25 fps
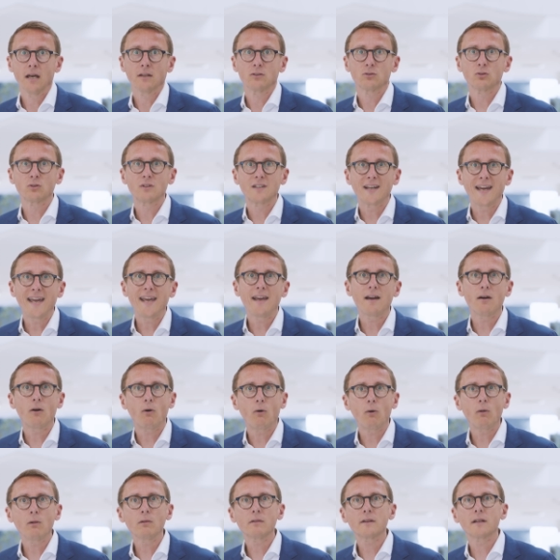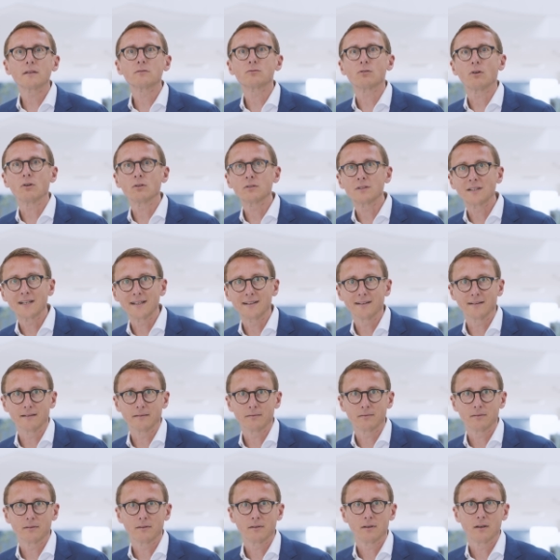To take all that raw data,
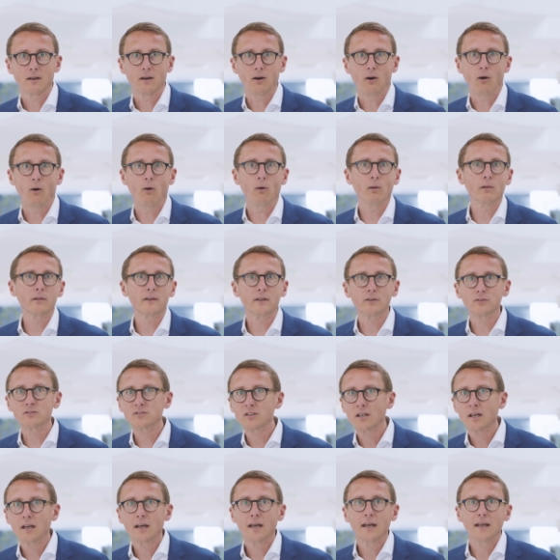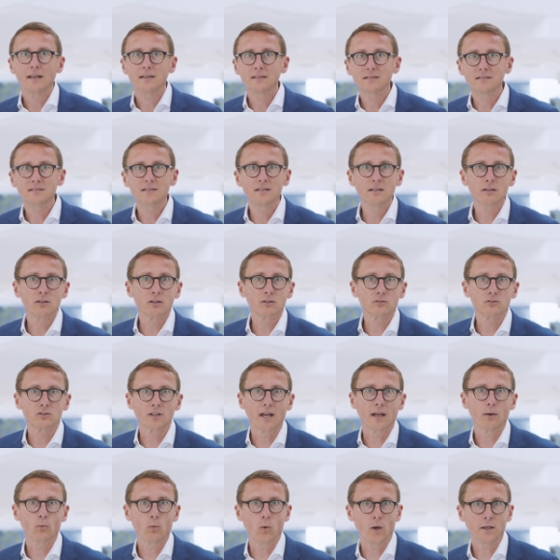all those zeros
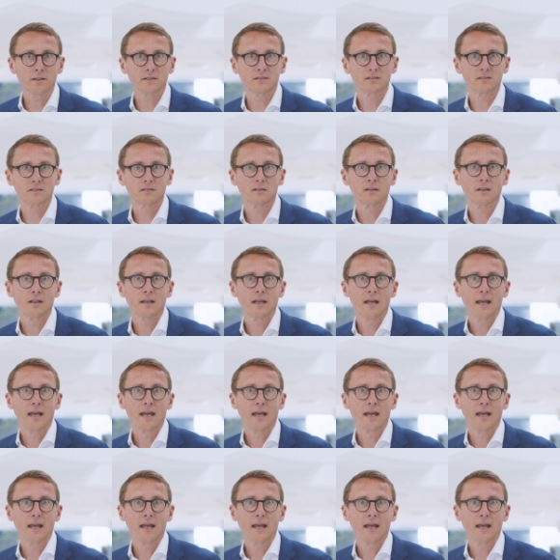and ones